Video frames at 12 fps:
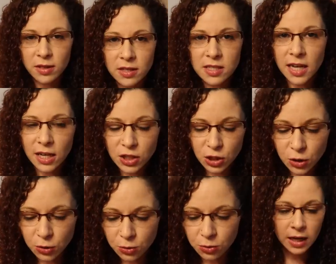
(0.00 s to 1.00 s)
with this
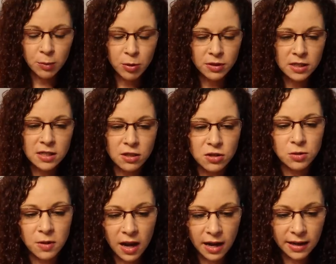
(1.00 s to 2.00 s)
tattoo, he put the
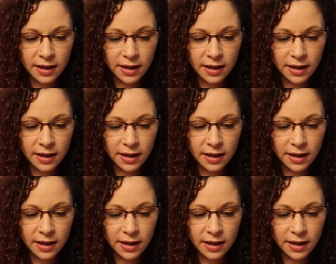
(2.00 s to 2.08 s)
stencil on,